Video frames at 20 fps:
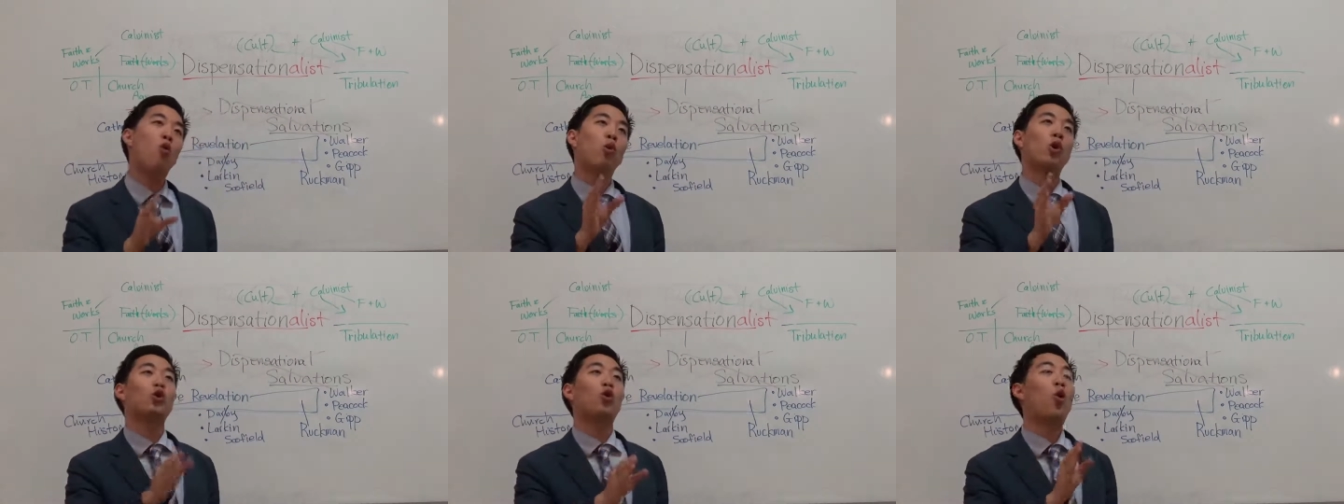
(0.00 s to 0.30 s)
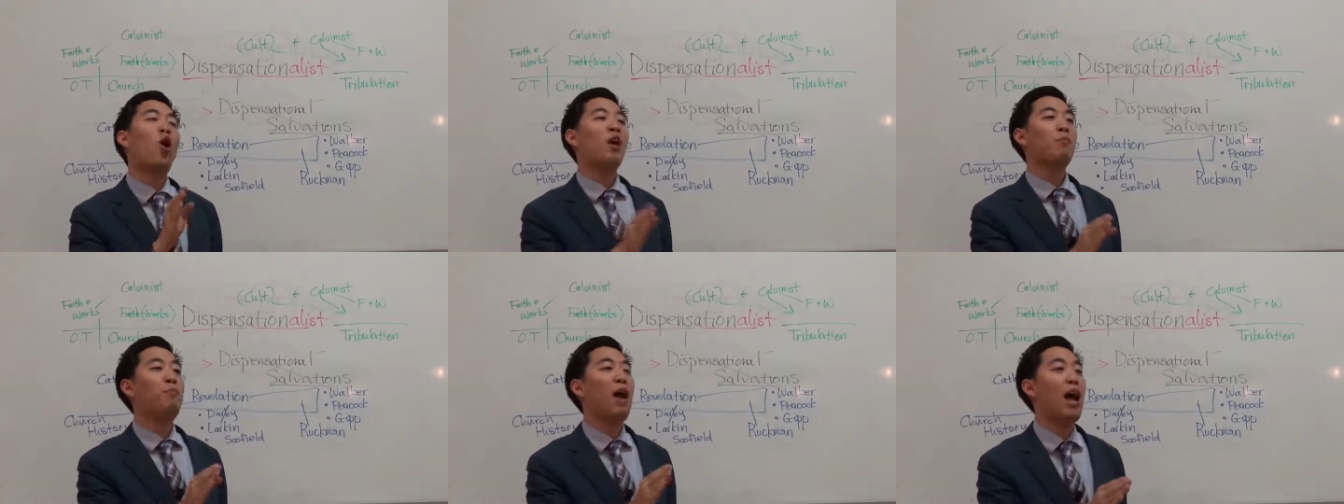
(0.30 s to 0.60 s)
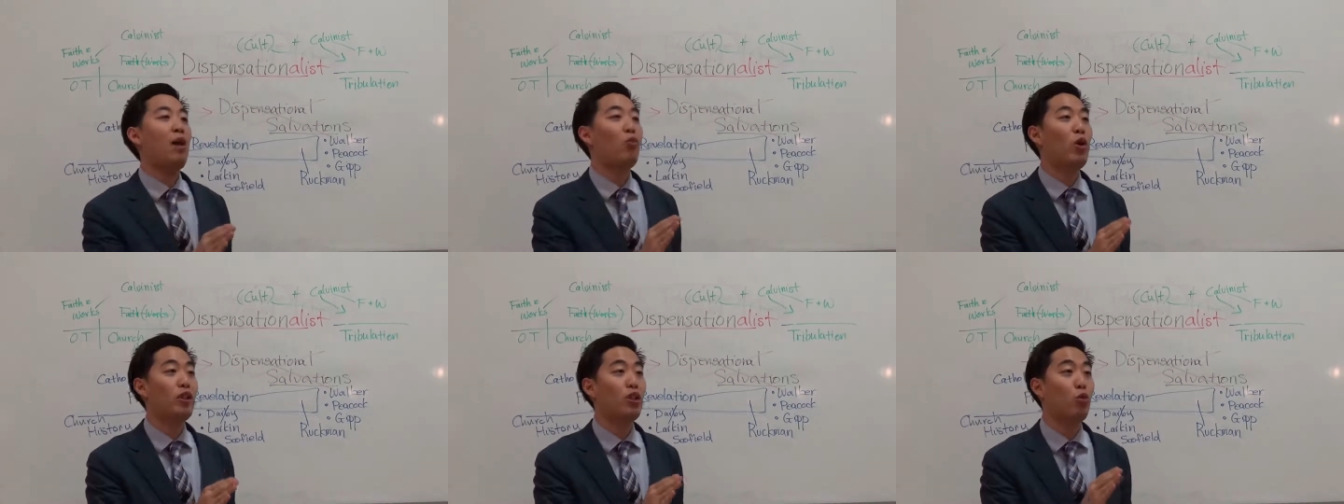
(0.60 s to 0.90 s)
we're going
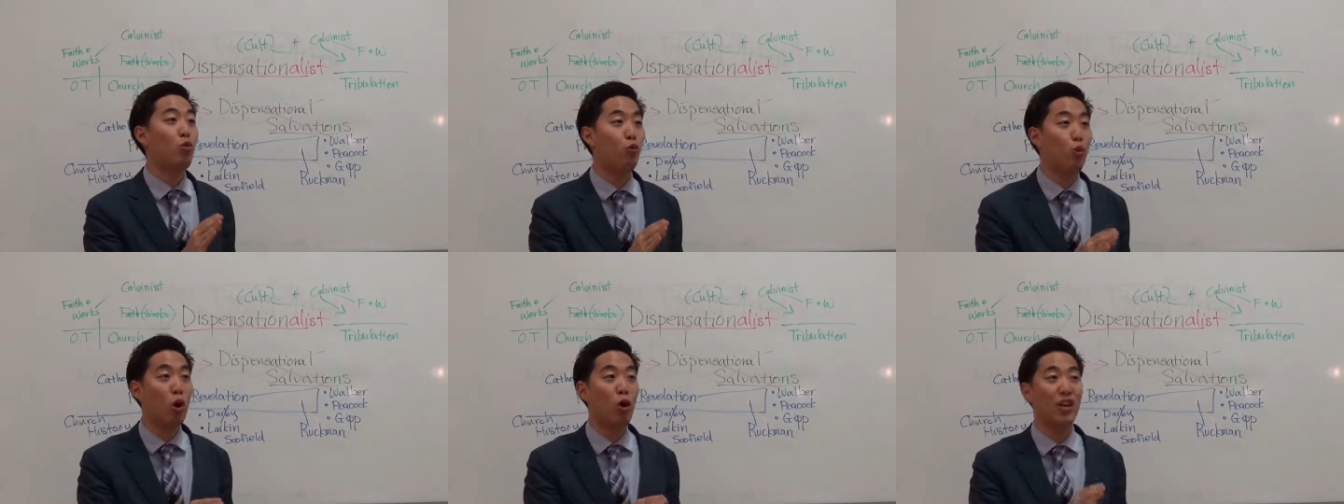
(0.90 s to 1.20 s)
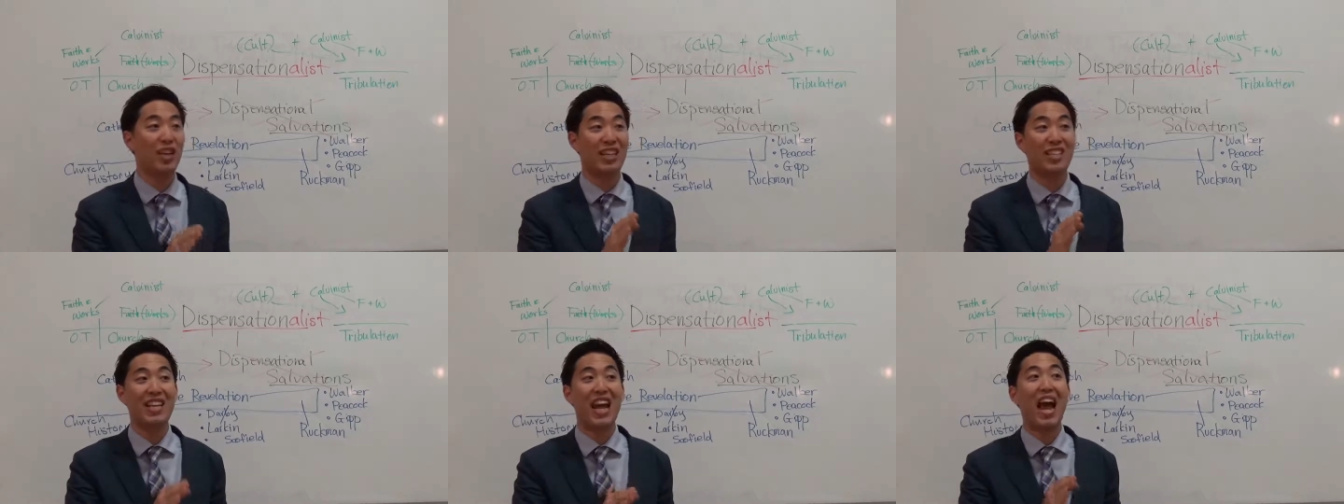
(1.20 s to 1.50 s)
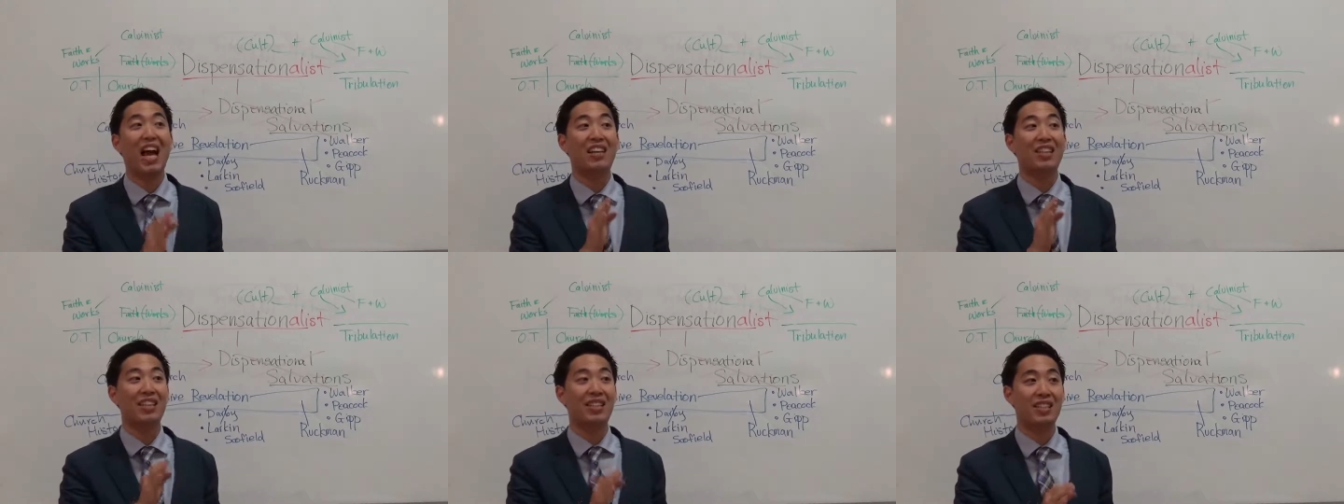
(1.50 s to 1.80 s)
by what the word
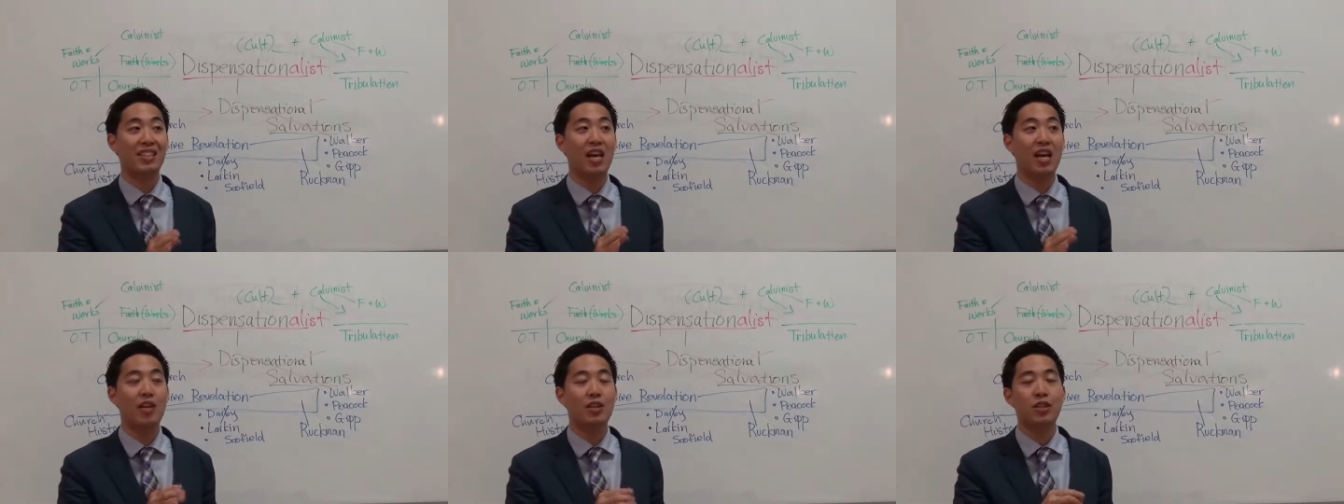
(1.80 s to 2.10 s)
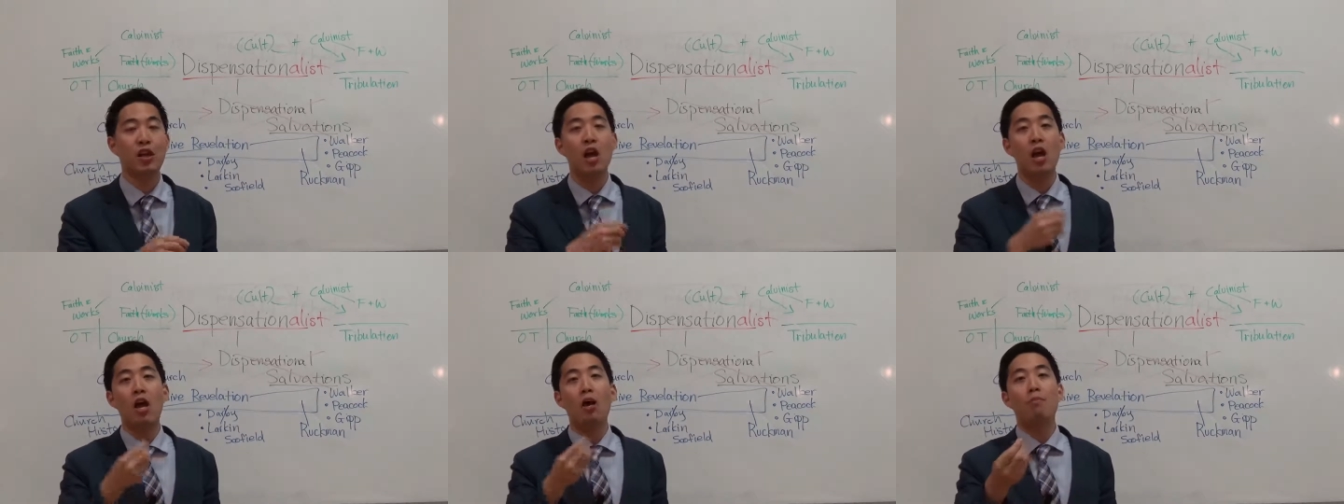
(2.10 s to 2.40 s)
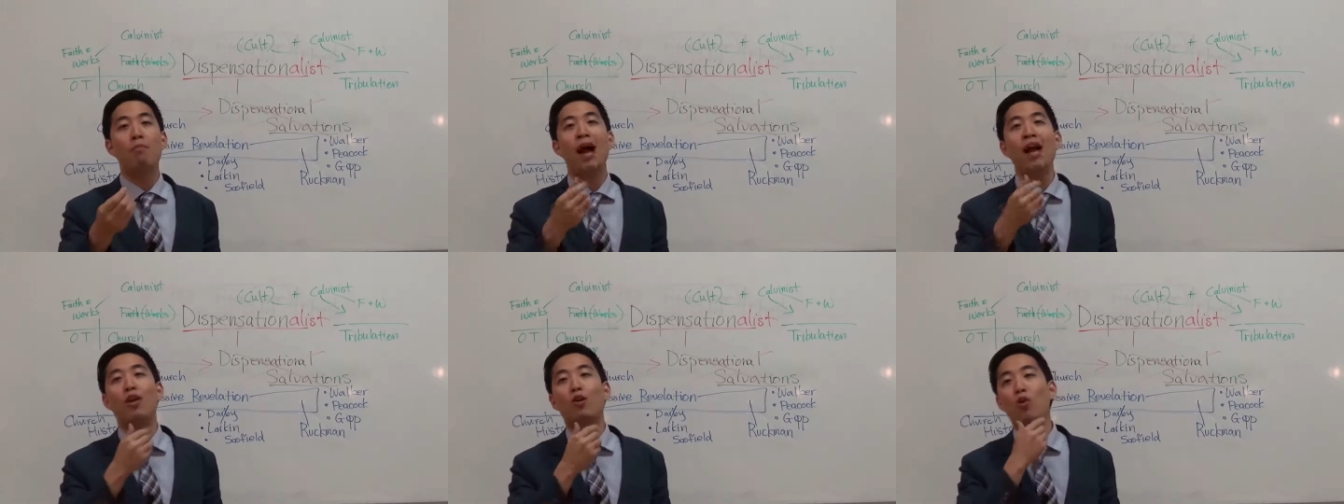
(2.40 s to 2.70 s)
exactly says,
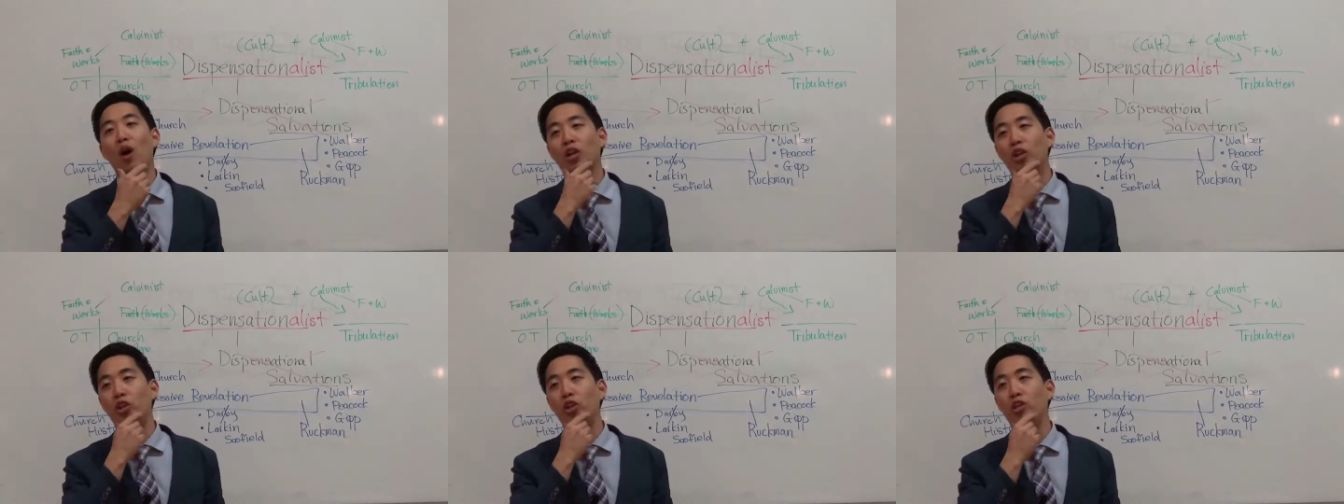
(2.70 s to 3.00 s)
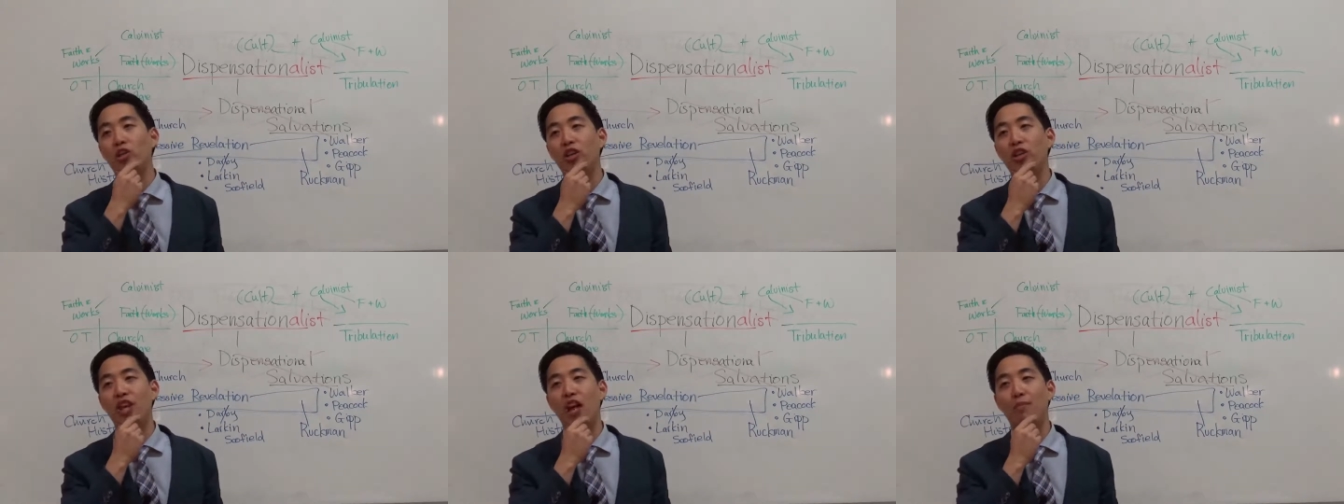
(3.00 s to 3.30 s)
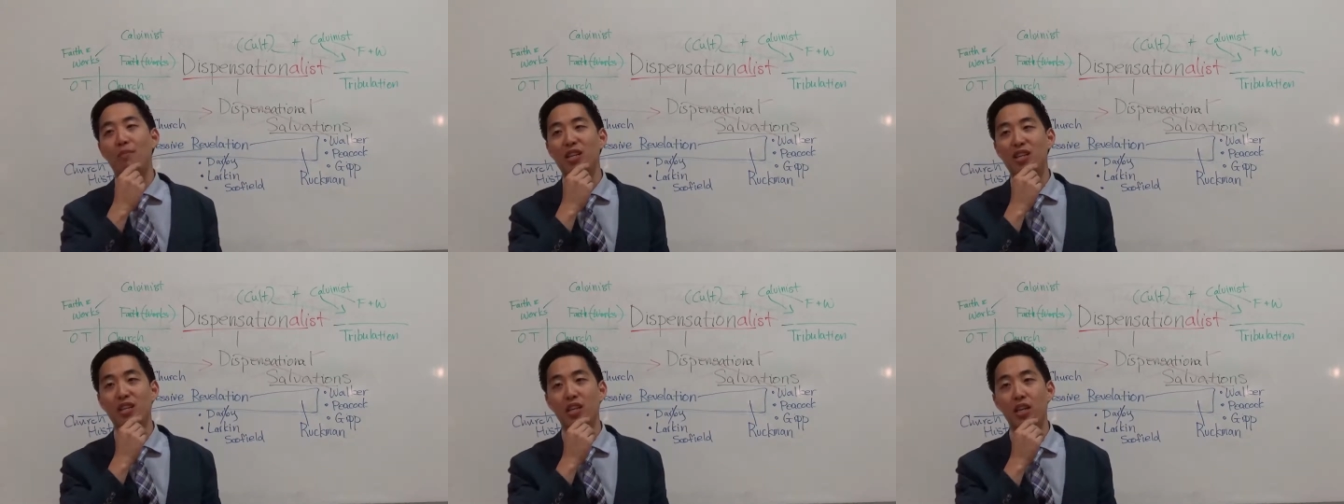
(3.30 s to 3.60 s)
my question to
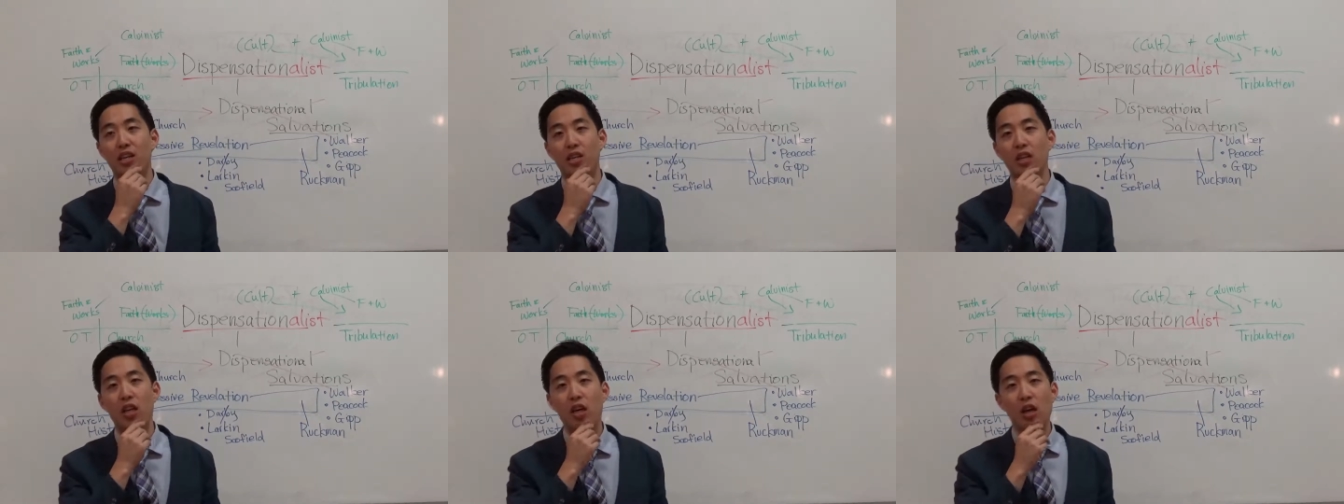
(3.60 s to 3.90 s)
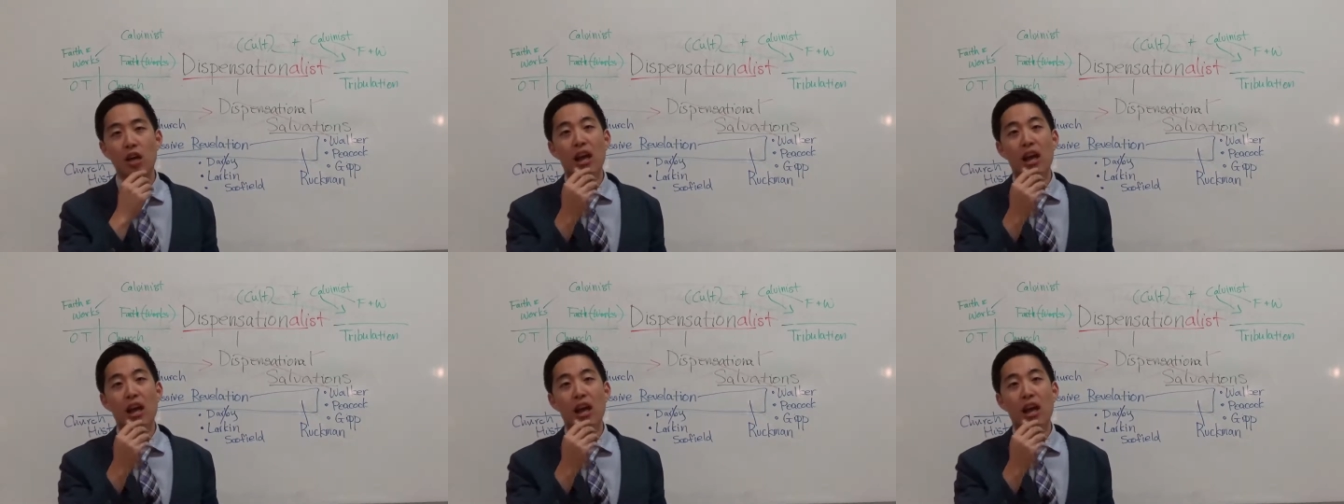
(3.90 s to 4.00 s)
them is this.